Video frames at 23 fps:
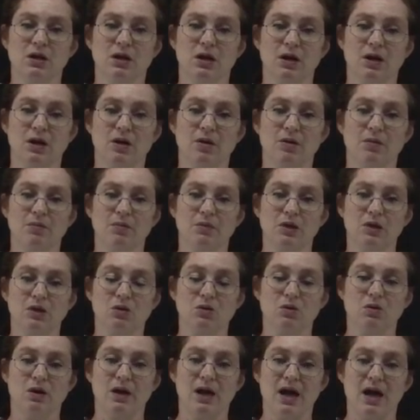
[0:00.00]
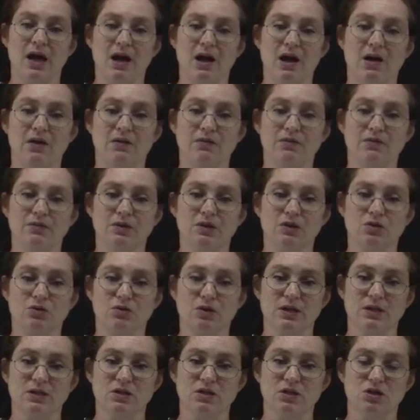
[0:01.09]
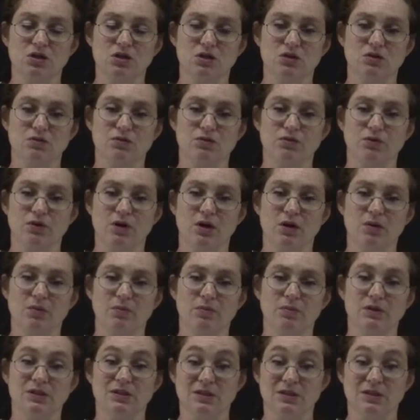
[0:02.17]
um, you have the transition from